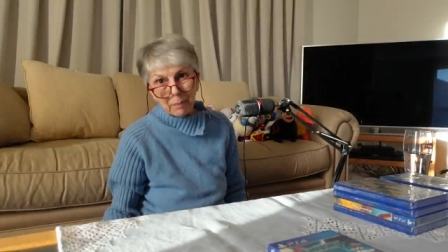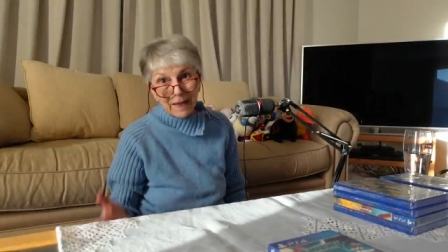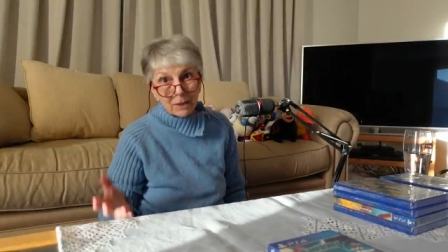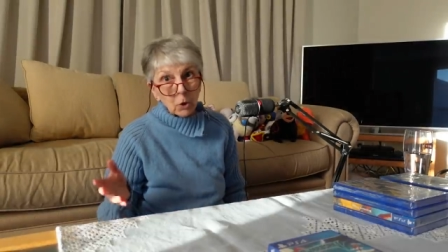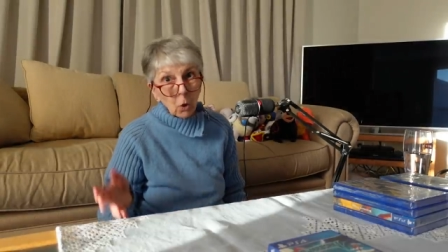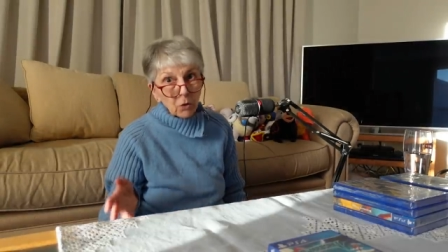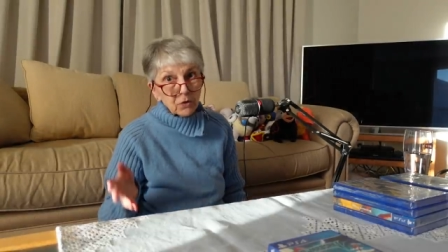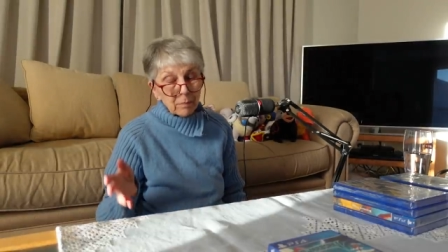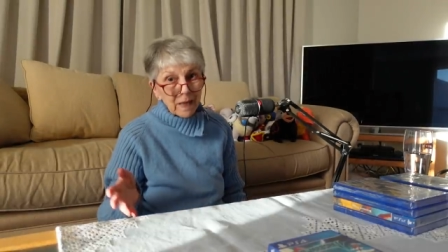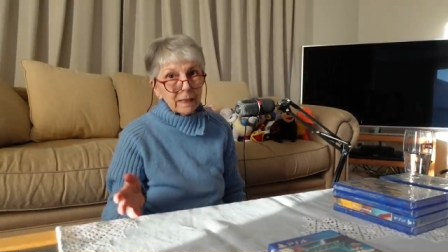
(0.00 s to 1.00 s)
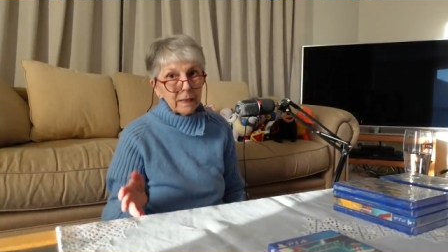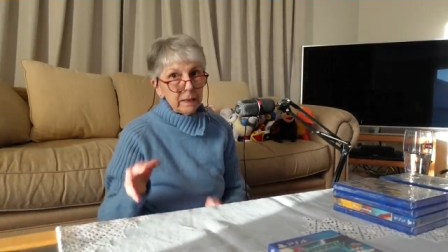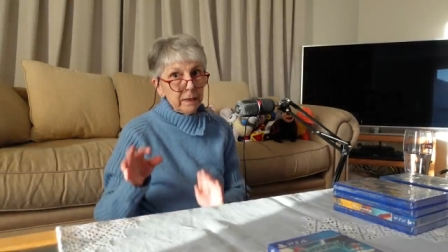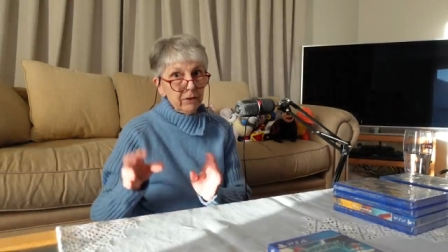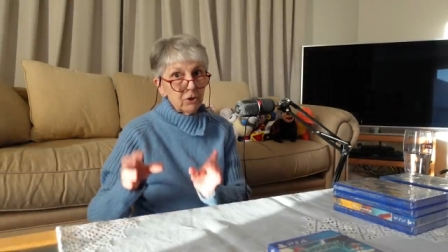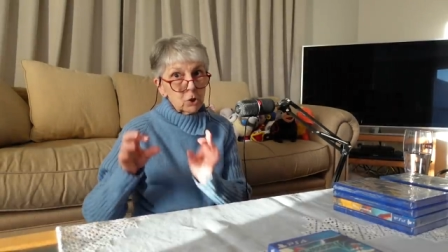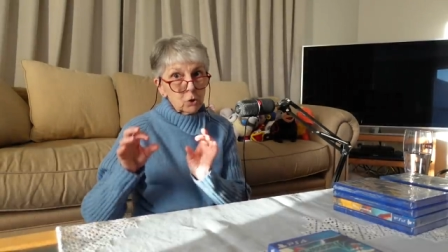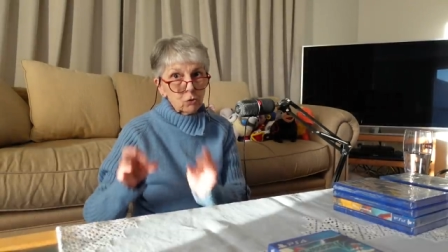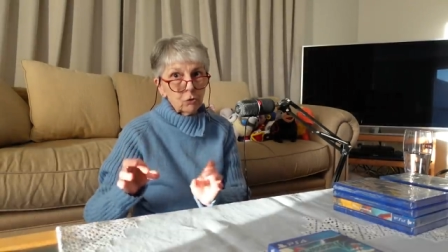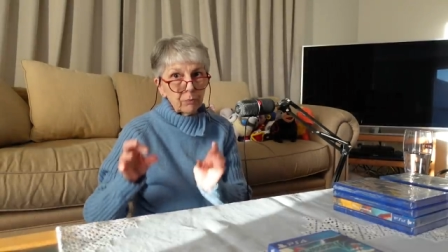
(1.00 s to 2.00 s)
but not many in this
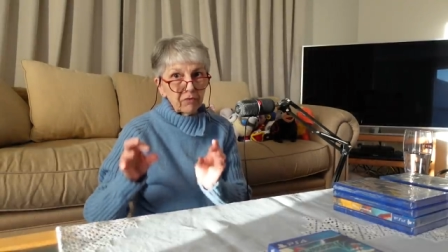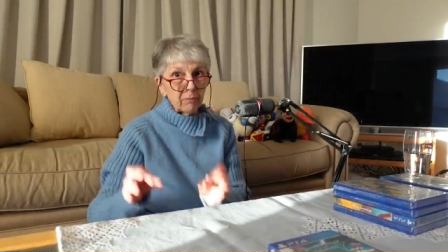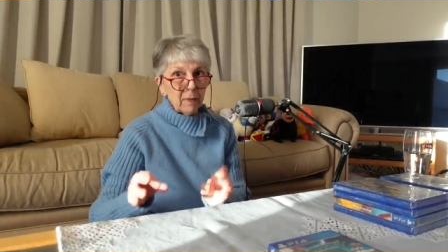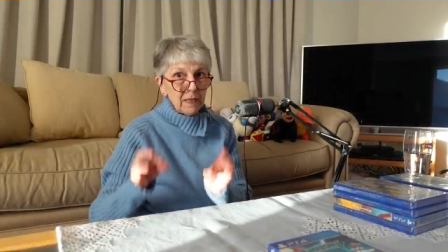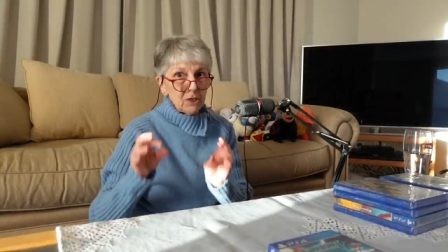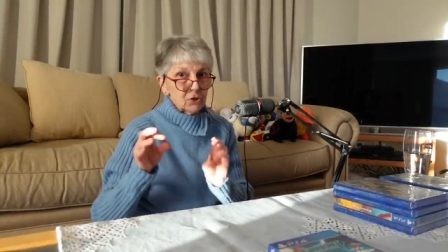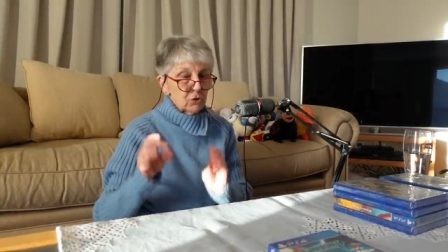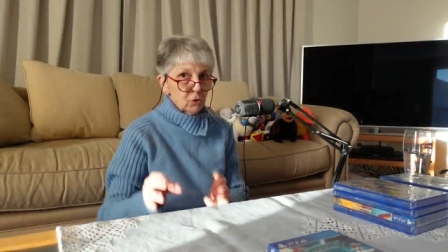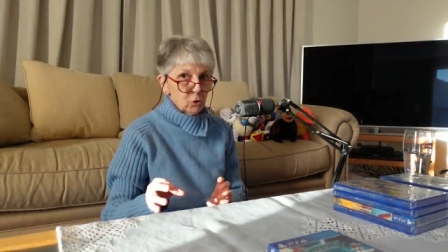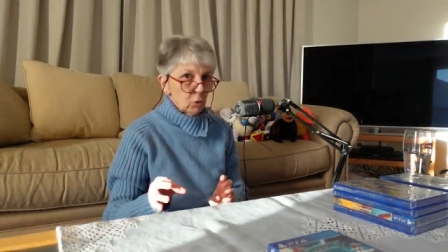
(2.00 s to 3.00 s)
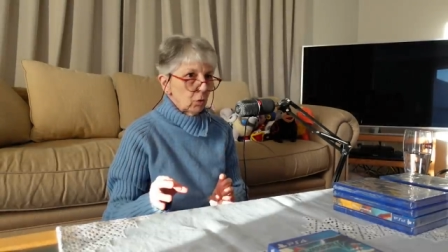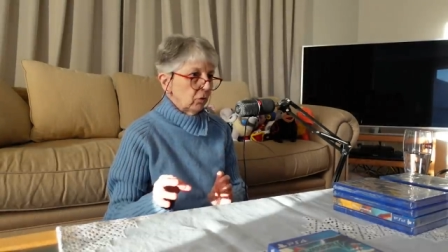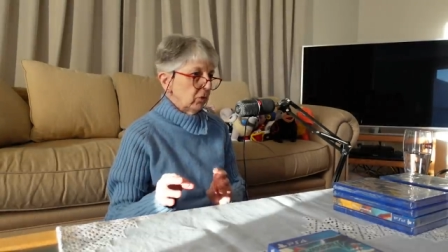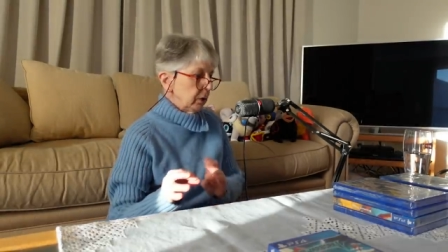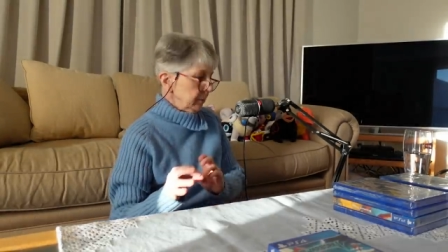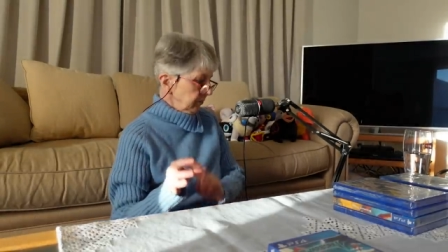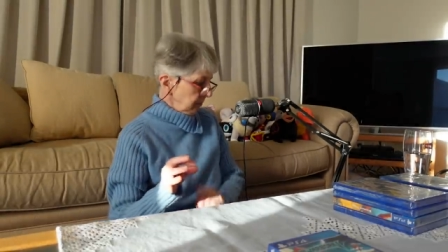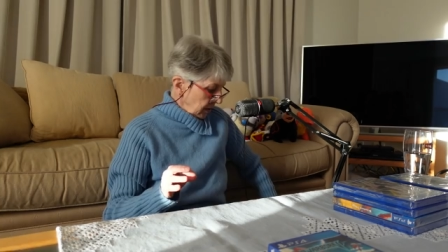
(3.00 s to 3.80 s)
troops-based genre.